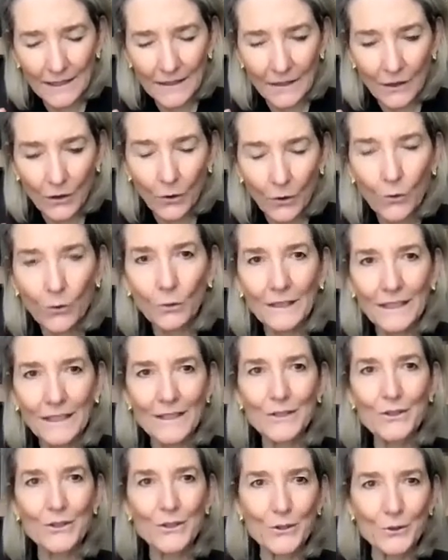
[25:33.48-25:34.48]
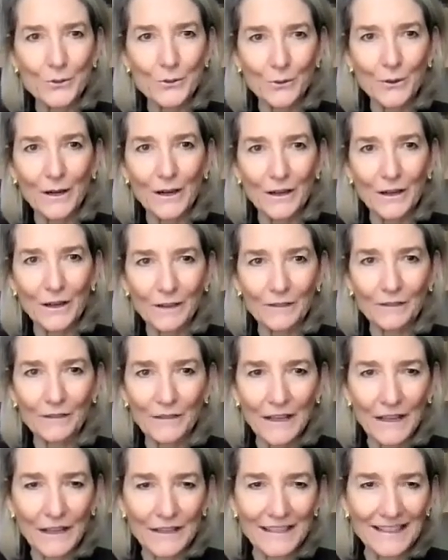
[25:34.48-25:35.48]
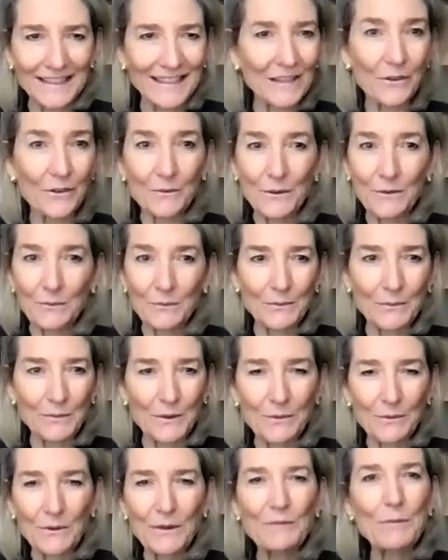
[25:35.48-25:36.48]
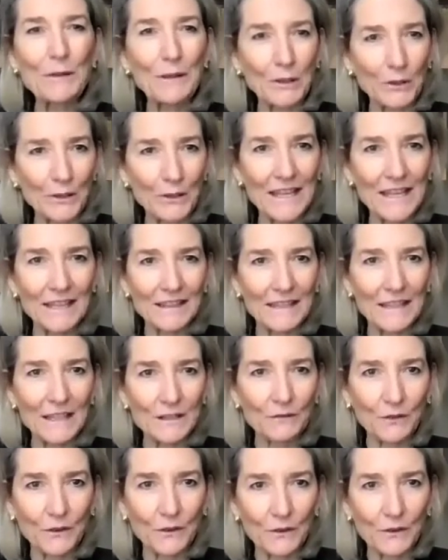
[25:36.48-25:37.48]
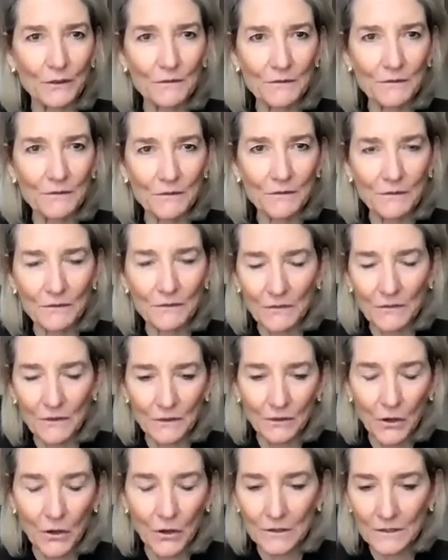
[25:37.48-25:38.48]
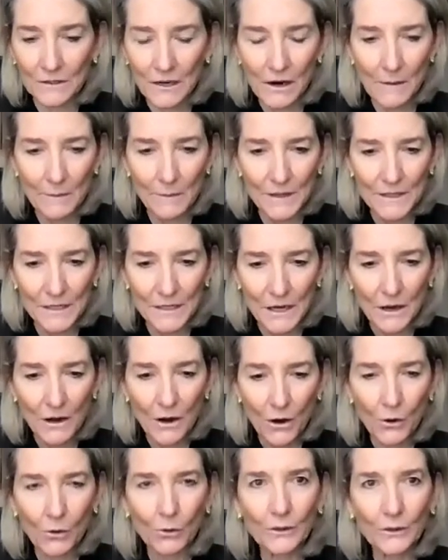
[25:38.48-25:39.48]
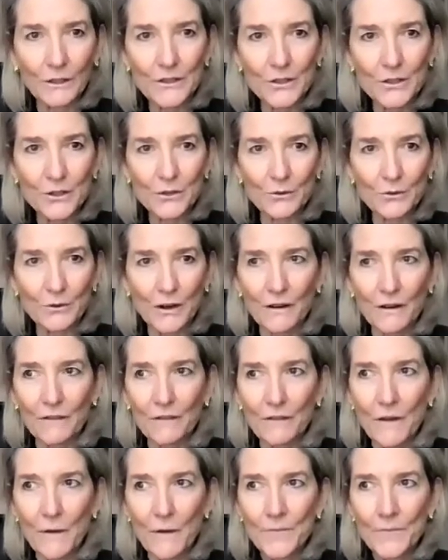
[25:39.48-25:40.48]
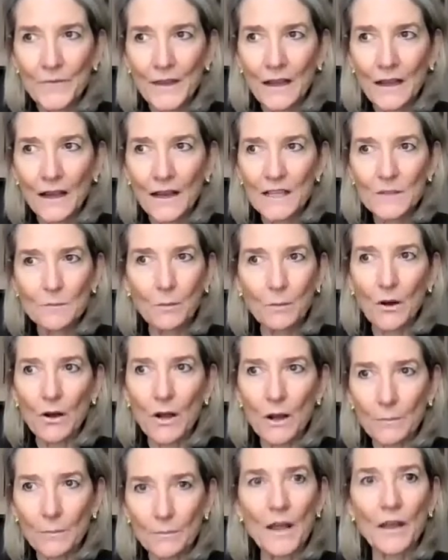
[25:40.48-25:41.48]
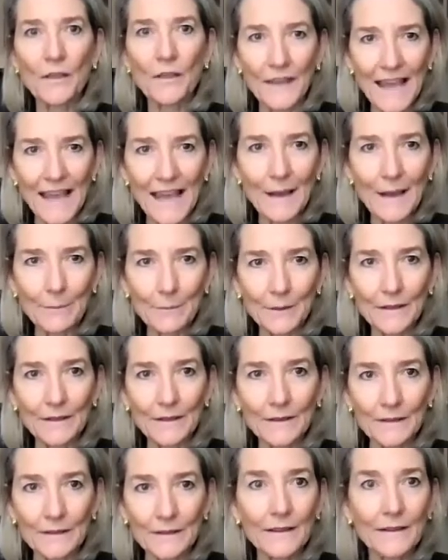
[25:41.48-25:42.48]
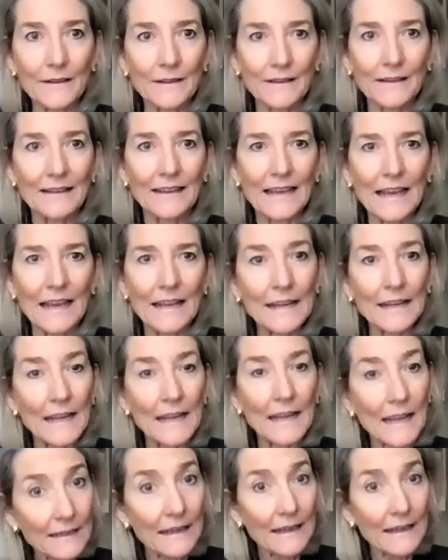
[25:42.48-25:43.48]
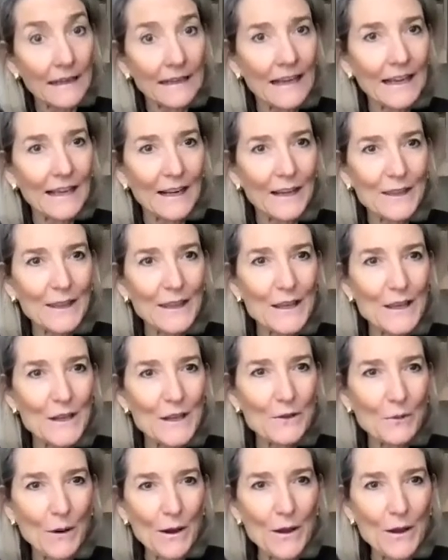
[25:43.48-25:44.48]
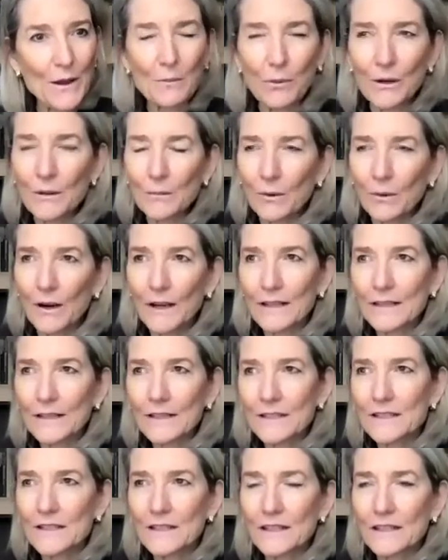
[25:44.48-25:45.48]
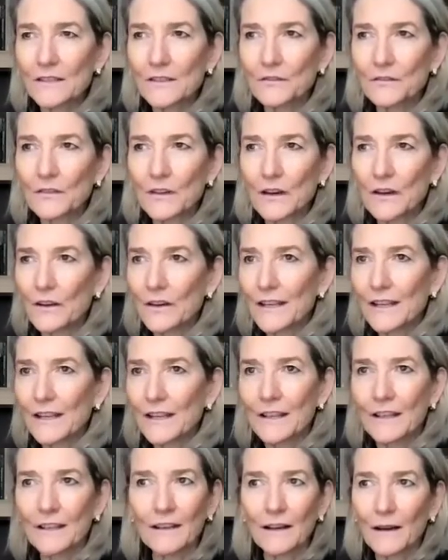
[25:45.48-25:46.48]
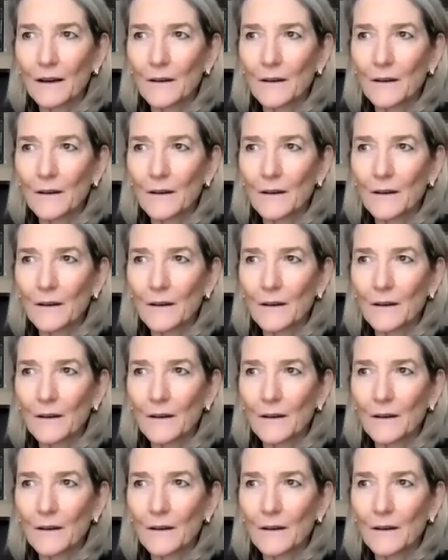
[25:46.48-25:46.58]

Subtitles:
whole issue of, and we've been looking at this for a long time, but this whole issue of I spoke up, nothing happened, and I think the way you put it, Brian, is very